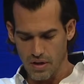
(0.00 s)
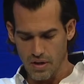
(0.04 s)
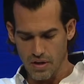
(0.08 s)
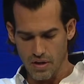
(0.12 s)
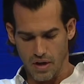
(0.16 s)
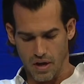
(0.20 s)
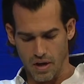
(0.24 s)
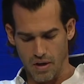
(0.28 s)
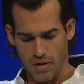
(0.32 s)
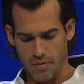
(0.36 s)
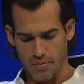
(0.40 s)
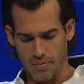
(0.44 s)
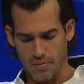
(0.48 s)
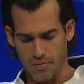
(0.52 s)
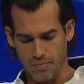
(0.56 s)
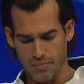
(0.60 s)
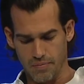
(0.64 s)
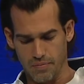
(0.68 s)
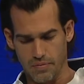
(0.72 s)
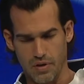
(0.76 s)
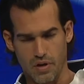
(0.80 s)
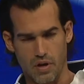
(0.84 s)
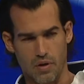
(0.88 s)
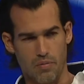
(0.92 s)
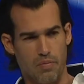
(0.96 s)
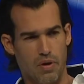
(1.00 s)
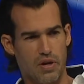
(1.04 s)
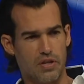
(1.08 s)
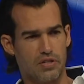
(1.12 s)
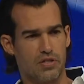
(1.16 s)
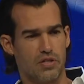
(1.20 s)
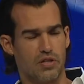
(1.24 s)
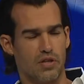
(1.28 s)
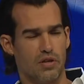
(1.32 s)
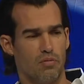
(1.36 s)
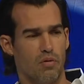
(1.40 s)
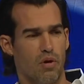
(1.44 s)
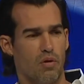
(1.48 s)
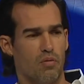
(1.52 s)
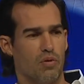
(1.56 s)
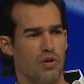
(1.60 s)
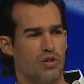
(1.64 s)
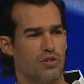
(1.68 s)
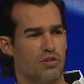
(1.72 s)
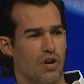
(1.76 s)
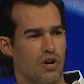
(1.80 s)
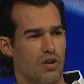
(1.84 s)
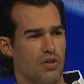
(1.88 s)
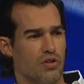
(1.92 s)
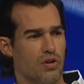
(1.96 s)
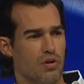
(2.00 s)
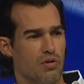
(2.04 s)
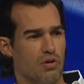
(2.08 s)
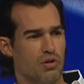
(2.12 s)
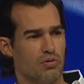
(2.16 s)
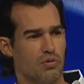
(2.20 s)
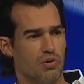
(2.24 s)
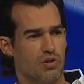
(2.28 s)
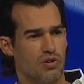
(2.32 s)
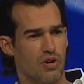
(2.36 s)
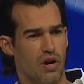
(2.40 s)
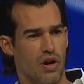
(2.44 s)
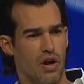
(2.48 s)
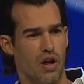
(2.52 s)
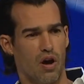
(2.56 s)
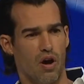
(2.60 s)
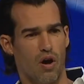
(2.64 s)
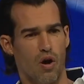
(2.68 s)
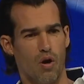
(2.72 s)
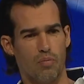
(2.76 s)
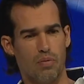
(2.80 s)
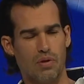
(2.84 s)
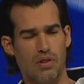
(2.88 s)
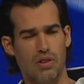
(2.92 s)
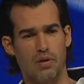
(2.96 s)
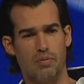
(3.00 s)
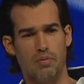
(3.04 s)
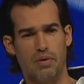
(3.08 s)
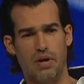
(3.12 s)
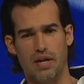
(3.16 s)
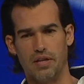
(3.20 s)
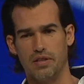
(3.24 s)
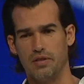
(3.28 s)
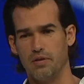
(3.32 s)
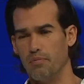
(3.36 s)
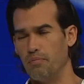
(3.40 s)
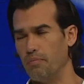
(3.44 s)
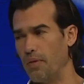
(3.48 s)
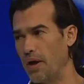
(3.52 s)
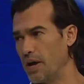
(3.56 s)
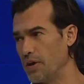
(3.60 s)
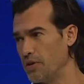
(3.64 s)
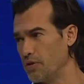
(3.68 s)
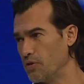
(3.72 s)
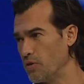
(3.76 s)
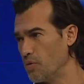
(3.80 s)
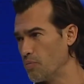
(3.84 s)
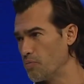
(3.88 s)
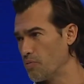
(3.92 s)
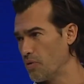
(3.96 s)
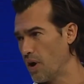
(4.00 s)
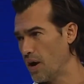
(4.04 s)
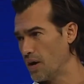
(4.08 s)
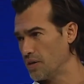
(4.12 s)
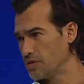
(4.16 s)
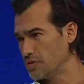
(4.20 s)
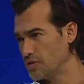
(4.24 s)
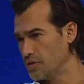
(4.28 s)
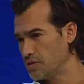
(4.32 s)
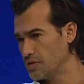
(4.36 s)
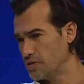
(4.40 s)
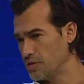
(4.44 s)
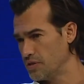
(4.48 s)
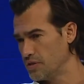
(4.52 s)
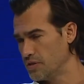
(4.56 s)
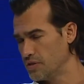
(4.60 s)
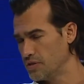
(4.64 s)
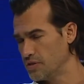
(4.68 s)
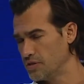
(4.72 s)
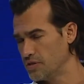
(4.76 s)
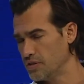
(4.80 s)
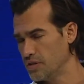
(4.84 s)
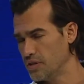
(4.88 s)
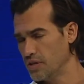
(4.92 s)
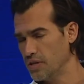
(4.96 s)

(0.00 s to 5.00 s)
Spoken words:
And basically what we try to do is we try to help eliminate the manual processes